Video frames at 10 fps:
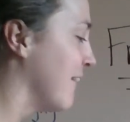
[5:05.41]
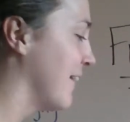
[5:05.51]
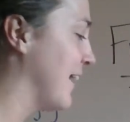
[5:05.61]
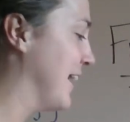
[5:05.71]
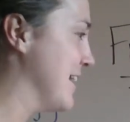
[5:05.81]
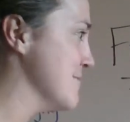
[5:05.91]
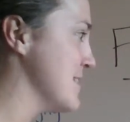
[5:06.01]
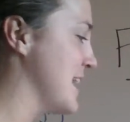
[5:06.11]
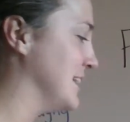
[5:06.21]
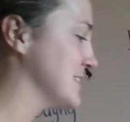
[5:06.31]

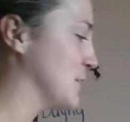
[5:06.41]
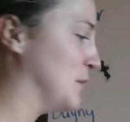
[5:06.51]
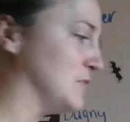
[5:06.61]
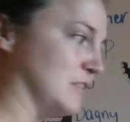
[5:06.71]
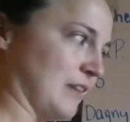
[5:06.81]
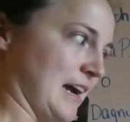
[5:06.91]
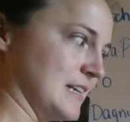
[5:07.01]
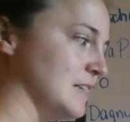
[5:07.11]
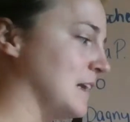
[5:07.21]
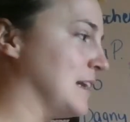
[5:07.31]
And so we've
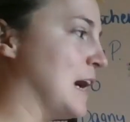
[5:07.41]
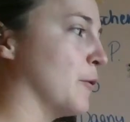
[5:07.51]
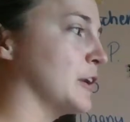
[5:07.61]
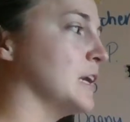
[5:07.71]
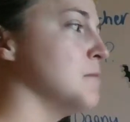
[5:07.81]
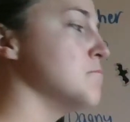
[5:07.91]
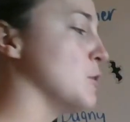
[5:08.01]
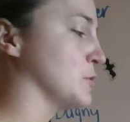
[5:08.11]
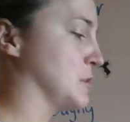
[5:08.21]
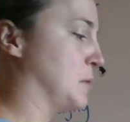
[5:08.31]
divided, and now we're going to
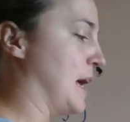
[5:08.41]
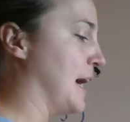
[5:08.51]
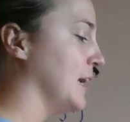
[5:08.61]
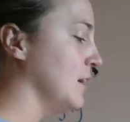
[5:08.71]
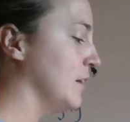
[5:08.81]
multiply.